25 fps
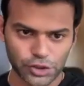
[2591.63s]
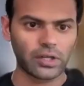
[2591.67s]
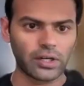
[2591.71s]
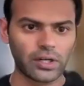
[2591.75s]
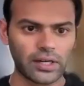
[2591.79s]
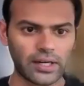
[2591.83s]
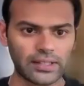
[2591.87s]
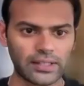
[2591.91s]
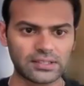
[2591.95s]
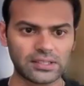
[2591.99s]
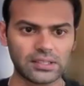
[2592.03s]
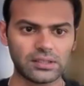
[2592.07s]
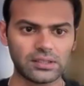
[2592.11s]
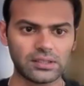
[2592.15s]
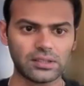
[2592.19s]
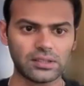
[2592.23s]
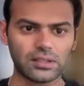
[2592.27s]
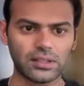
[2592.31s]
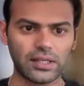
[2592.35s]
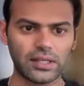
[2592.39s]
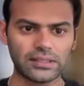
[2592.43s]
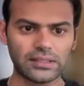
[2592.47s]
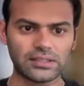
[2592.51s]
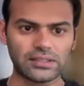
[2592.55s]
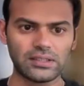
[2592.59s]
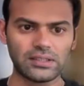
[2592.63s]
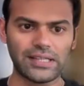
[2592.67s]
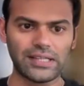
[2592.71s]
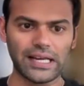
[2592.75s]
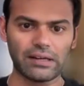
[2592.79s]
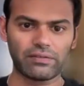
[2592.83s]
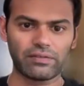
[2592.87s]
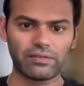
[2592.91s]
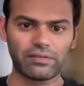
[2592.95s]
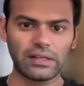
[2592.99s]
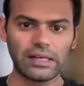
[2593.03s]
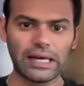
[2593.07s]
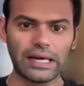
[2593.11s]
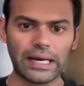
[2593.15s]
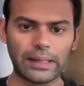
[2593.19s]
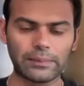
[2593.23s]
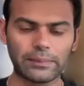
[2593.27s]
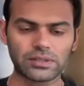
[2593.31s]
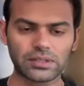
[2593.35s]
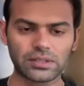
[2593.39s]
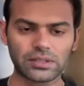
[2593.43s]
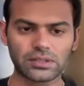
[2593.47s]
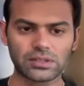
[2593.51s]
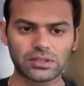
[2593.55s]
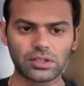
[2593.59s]
And I see Delphi
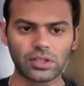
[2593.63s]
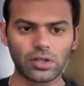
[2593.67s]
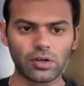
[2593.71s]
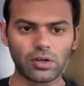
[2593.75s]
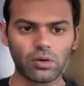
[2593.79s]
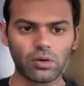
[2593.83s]
Labs as,